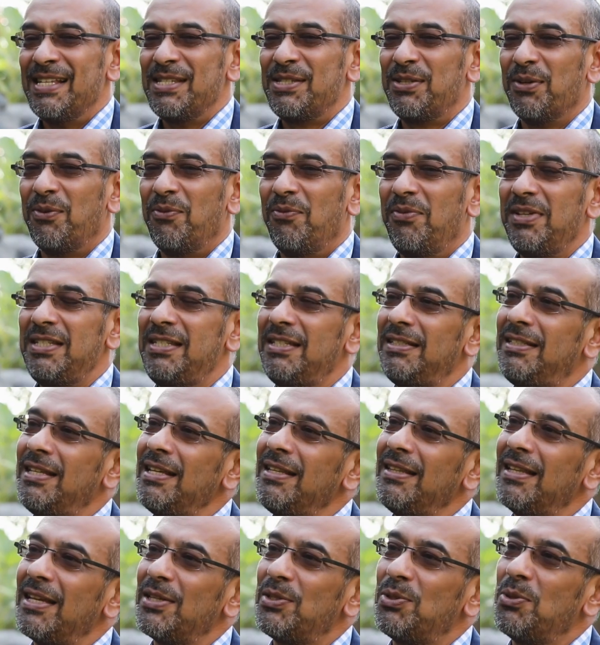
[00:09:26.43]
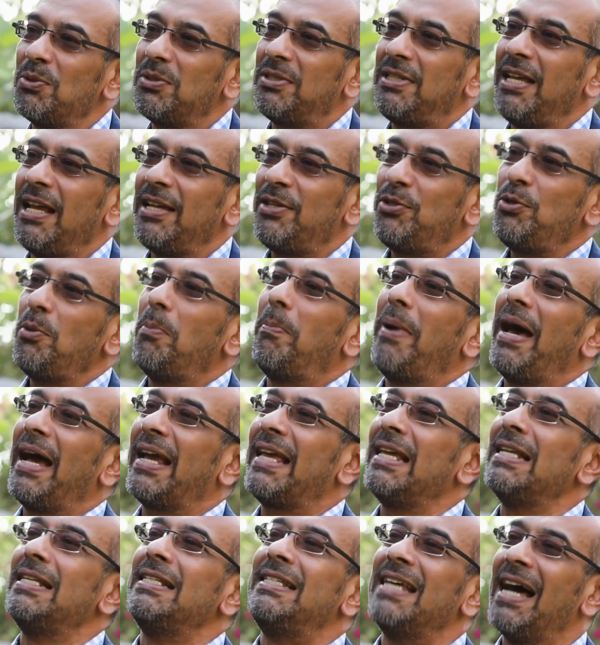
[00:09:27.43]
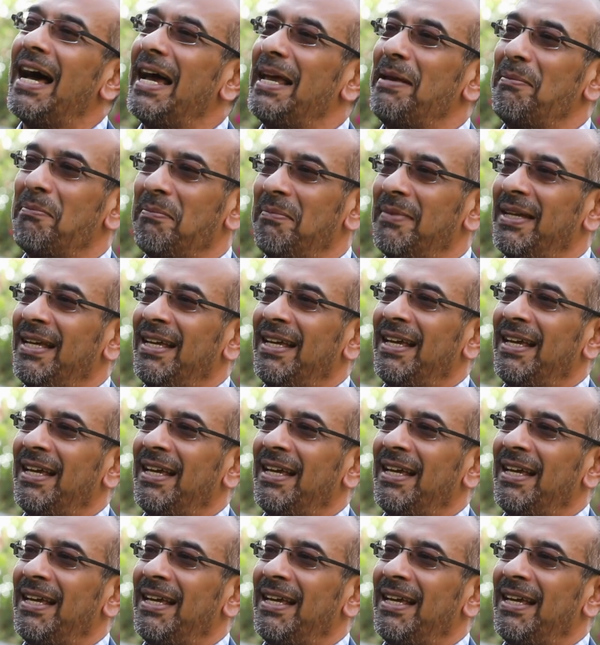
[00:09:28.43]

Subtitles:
So visiting the souk takes you back in time.